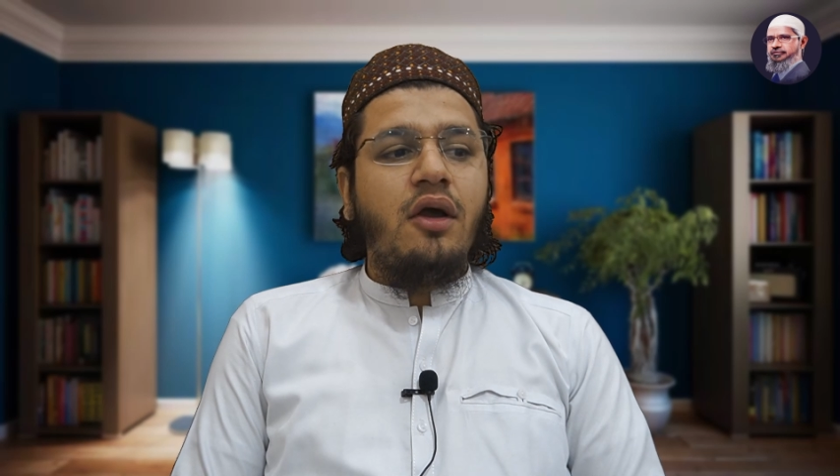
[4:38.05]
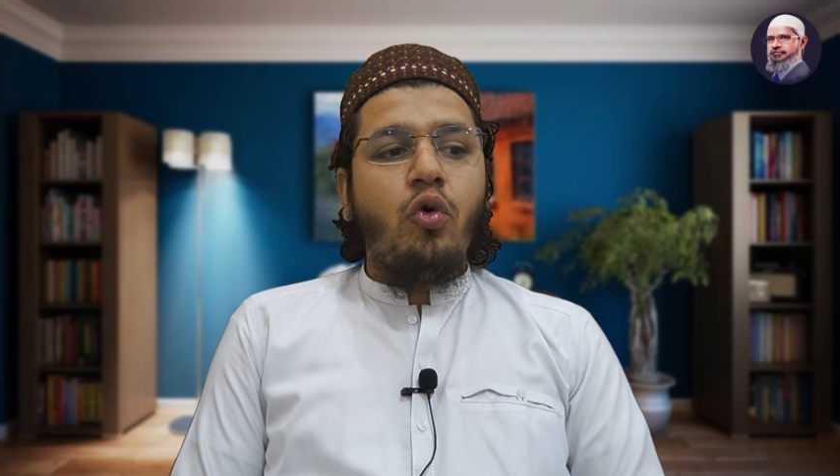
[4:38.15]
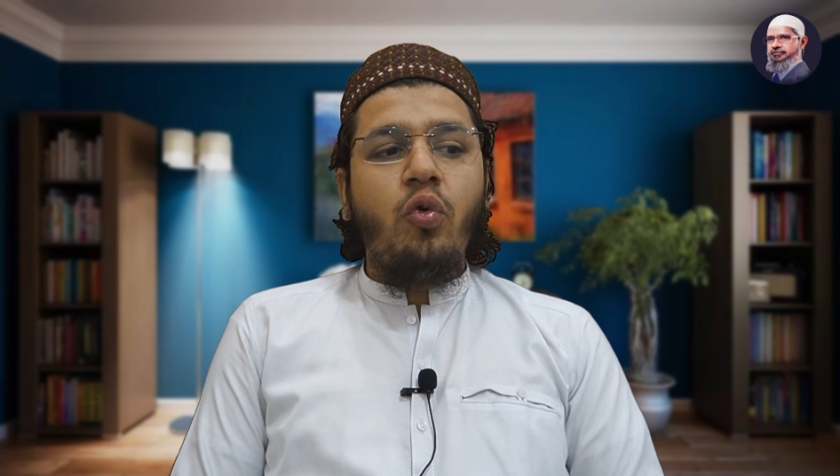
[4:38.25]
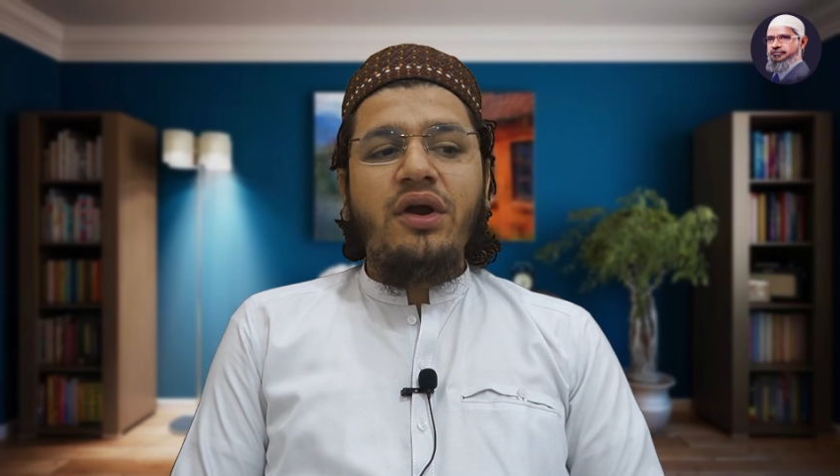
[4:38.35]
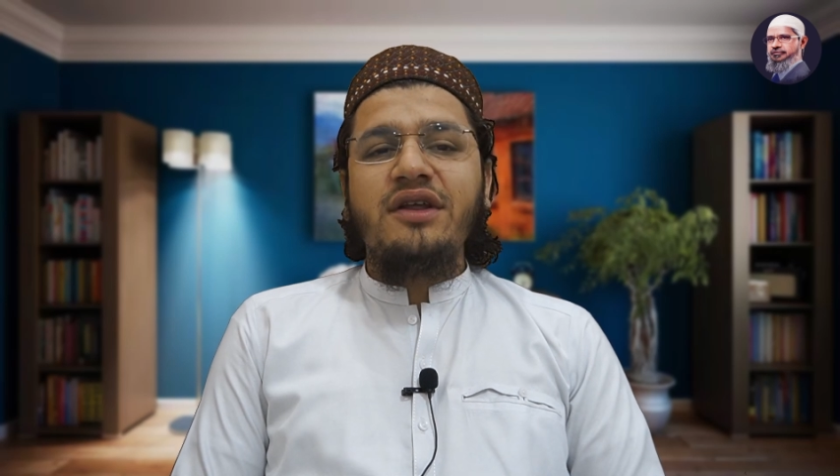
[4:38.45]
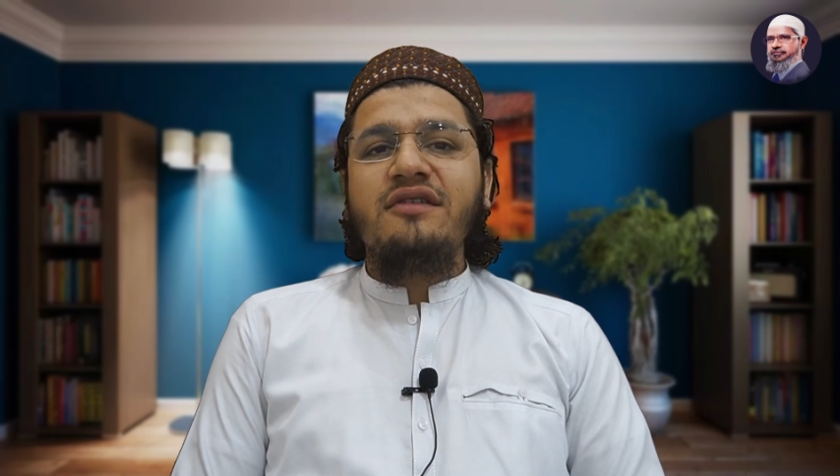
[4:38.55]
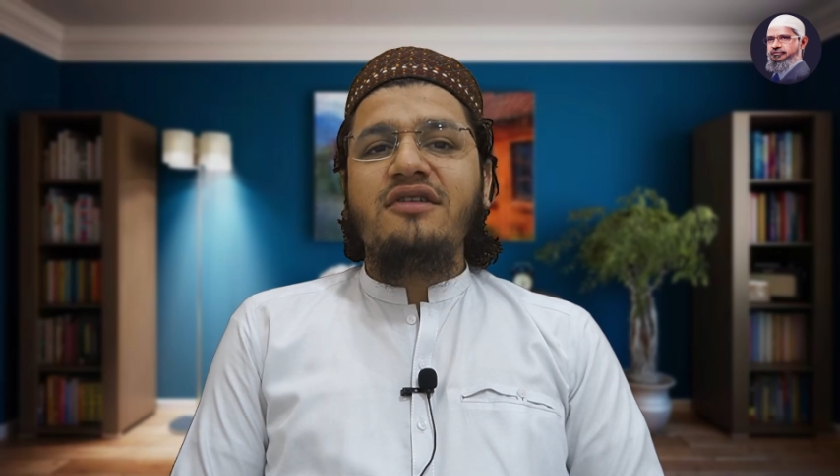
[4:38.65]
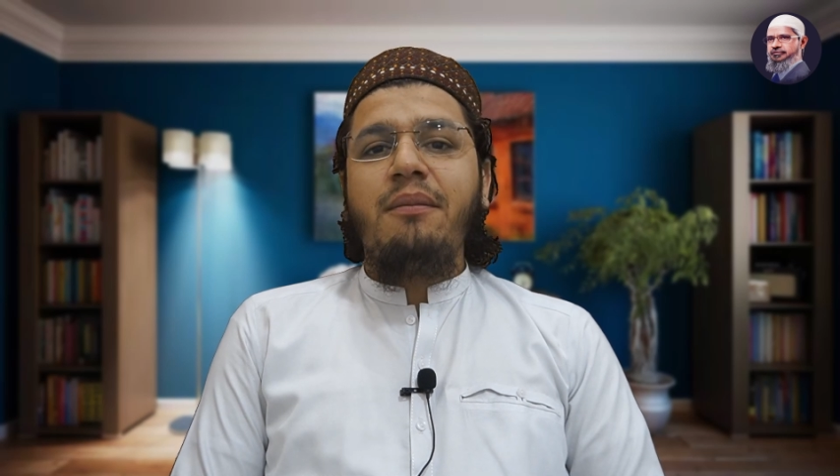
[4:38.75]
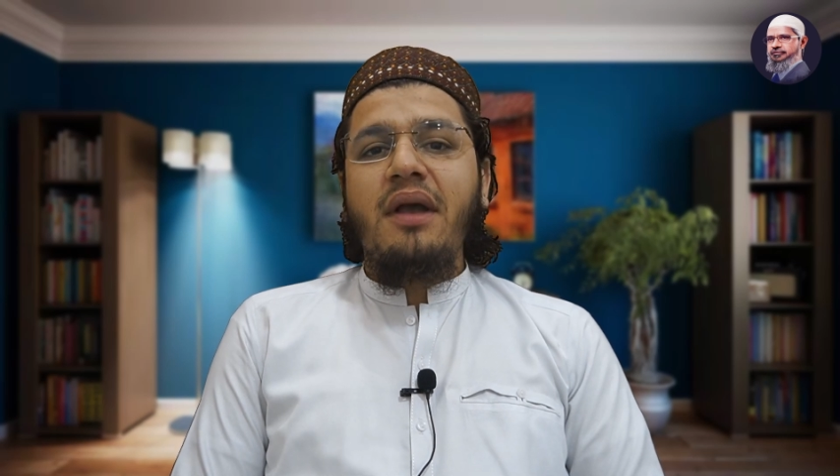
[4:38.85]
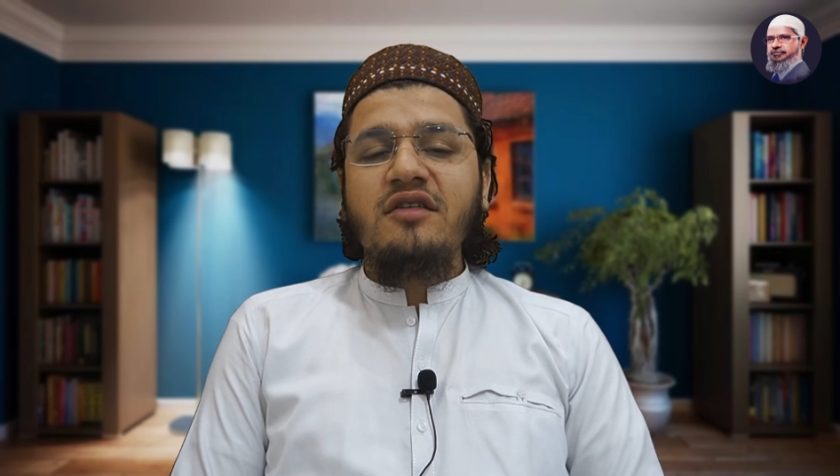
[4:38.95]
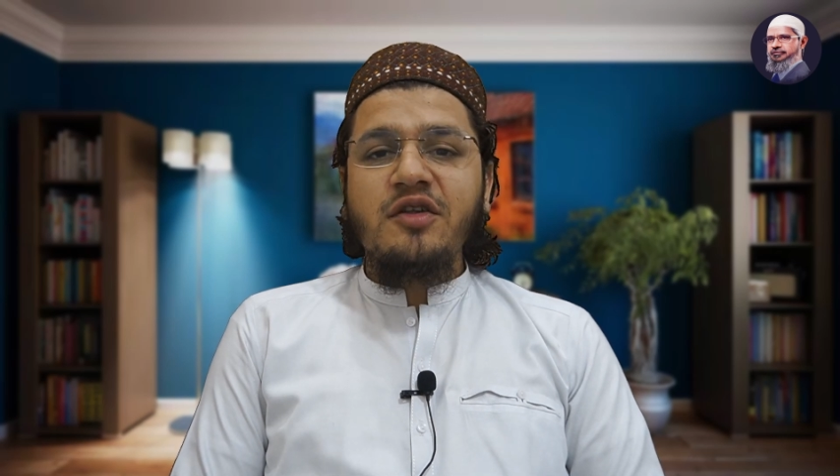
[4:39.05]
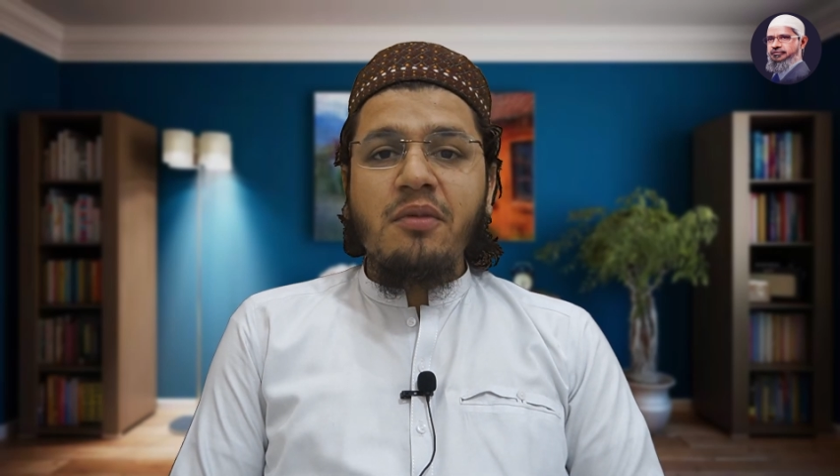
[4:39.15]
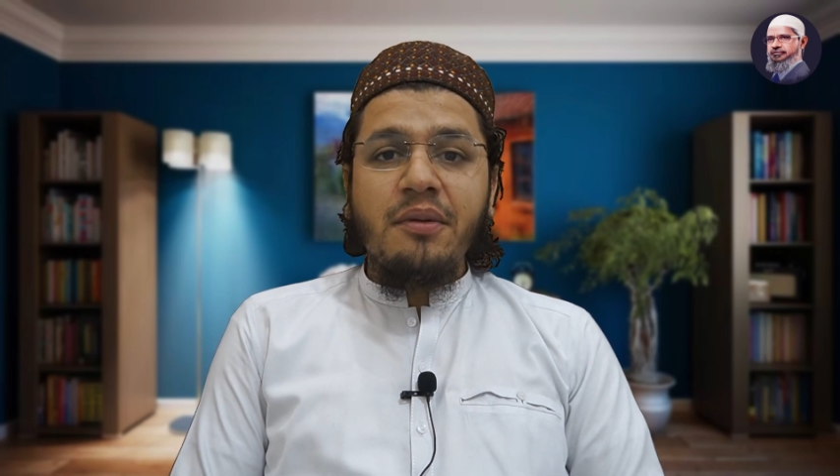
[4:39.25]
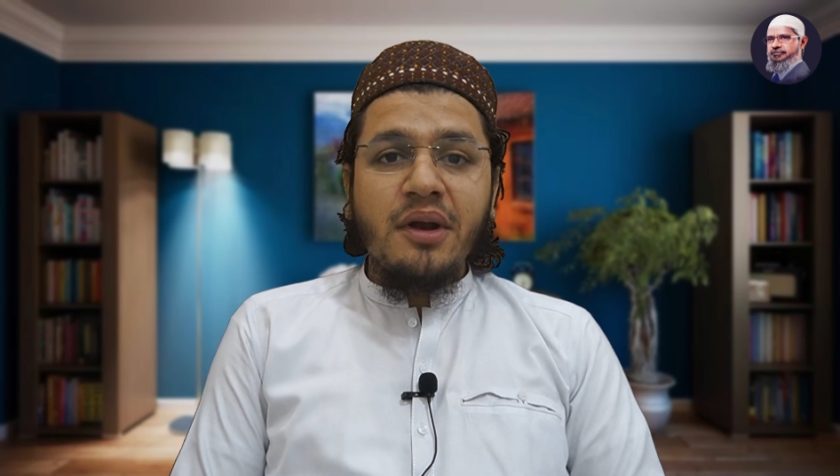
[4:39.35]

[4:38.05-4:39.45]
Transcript: what is the maximum